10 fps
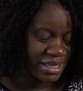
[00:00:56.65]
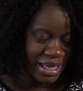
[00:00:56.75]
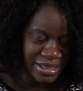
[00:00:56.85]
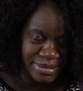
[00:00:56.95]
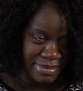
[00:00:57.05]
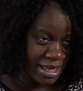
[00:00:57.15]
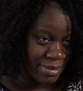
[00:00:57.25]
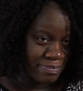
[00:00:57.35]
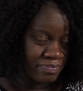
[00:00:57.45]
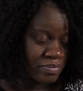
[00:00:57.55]
It's me.
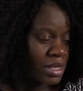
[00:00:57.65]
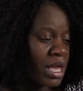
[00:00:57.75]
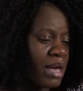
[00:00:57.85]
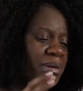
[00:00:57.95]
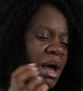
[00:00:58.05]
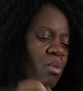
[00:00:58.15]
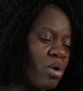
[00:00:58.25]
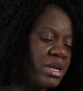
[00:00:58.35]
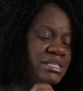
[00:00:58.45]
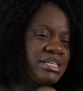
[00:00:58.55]
But I
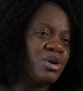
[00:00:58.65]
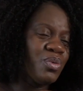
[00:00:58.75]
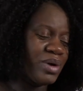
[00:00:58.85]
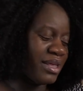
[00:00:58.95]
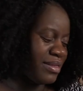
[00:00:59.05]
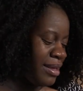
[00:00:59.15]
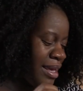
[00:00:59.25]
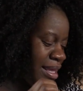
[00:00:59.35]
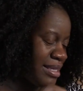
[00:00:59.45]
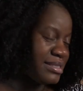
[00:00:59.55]
want to deal with
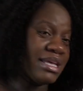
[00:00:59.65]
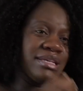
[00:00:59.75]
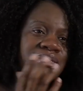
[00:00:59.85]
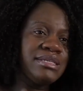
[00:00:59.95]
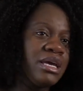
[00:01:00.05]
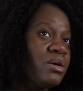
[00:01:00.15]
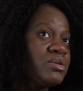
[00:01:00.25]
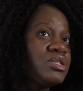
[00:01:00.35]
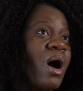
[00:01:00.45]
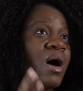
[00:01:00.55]
this thing,
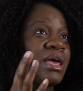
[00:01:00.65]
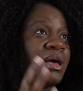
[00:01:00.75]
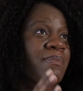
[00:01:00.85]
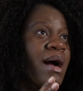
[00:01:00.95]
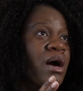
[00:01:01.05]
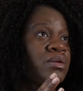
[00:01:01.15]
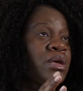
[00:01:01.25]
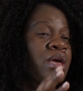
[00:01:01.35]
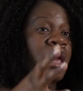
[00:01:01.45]
still talking about